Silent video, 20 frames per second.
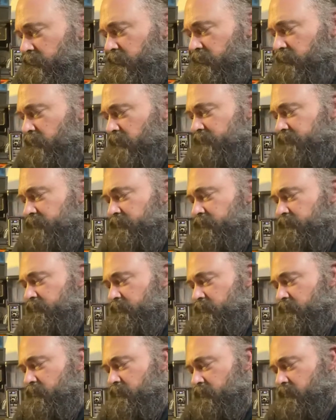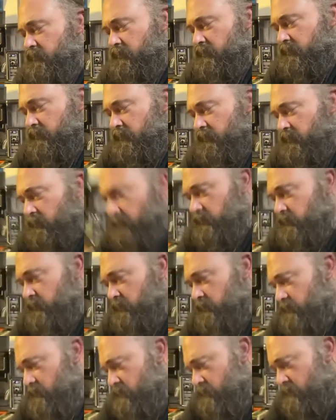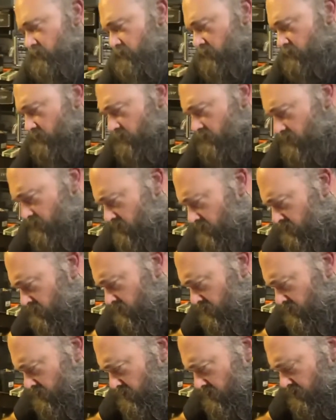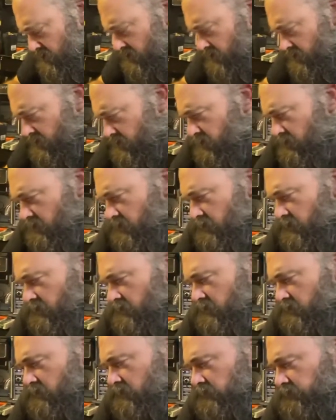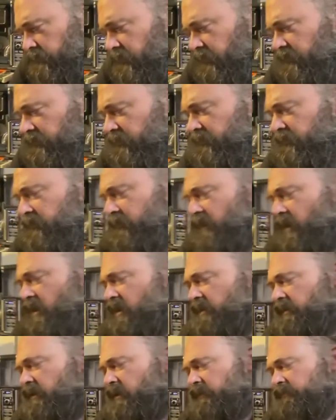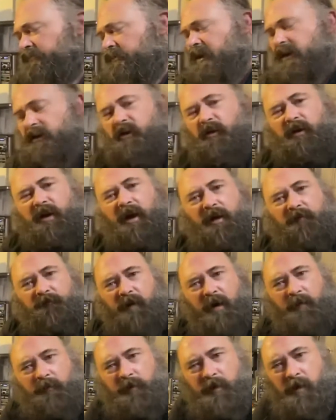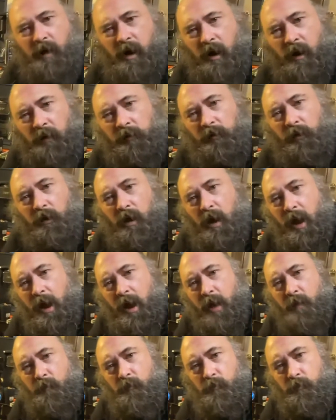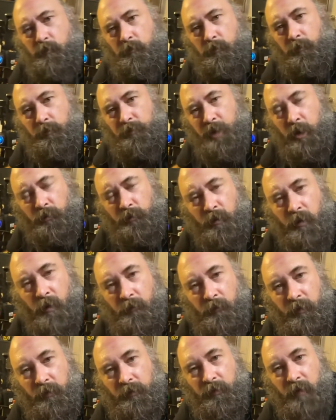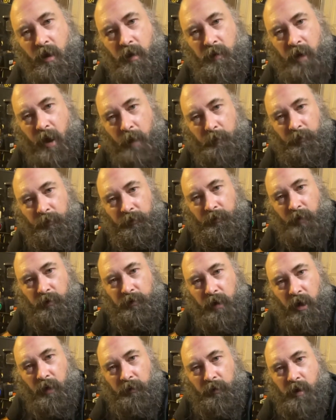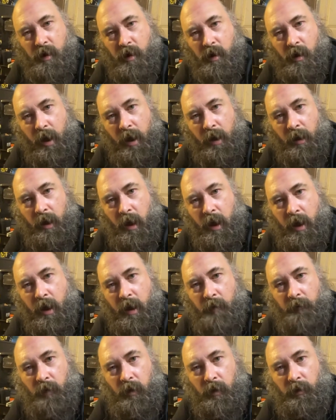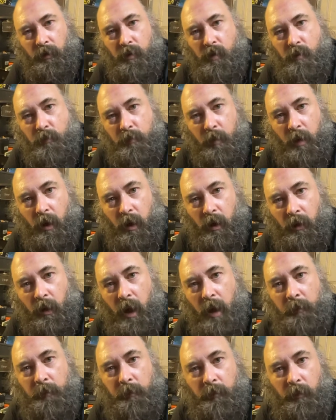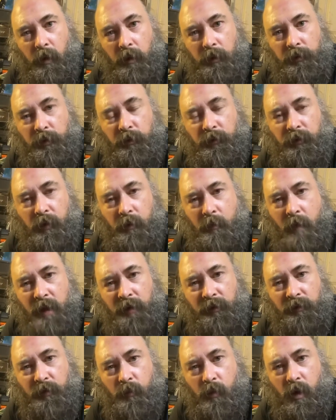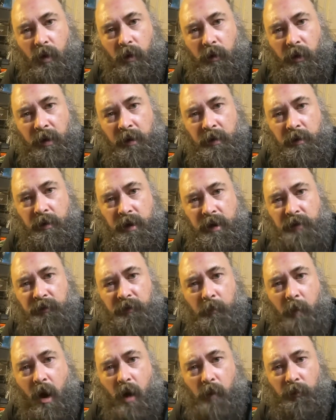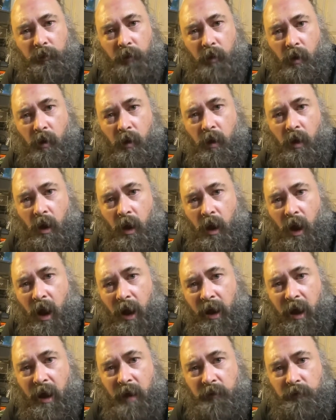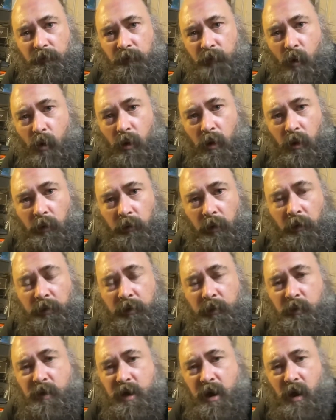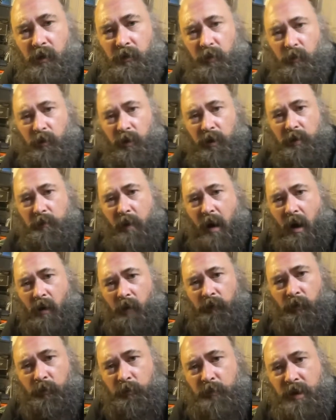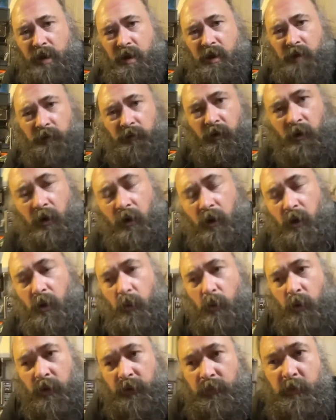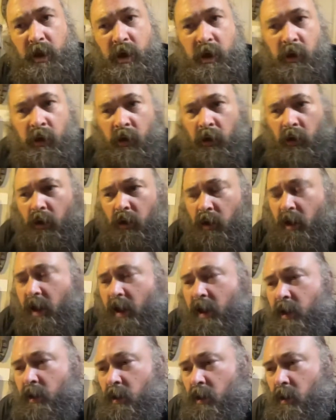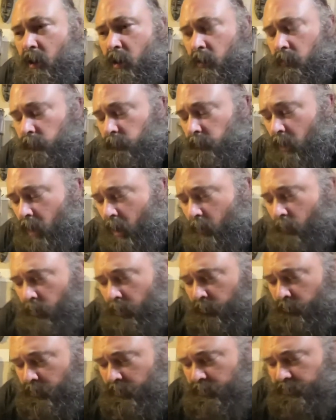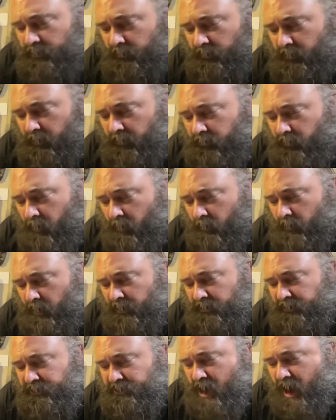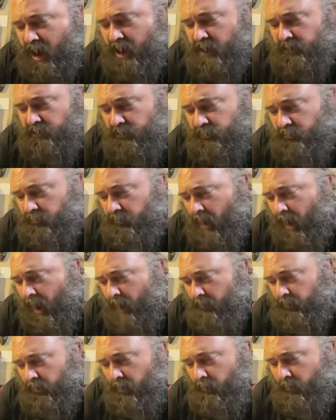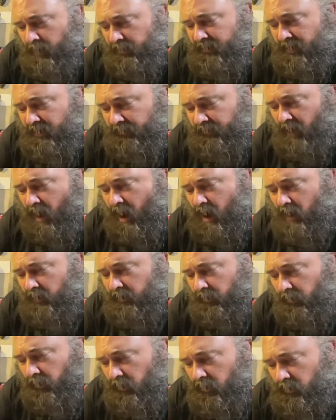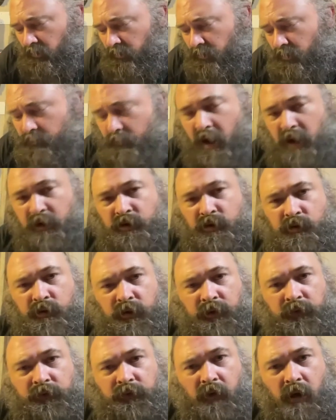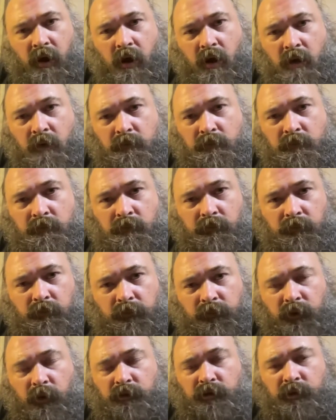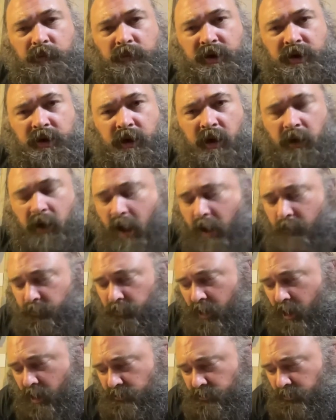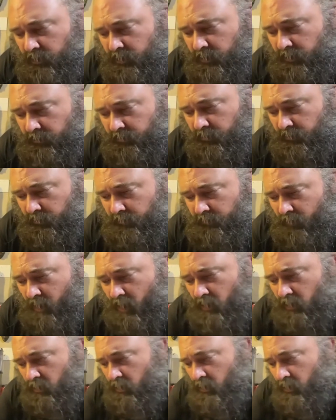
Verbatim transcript: is a uh, uh, like switch it during the middle of it. I think that fucks up with the. This is a, uh, a tick. Okay, family. Uh, hey, children of the sun, Captain Starchild here, and I have a group. Uh, I'm doing some medicine work and need some help, so I got four, uh, three other really powerful beings with me, and uh, I want to read you this um, exchange that happened on my TikTok, my newest um, social media application, and it's really fun.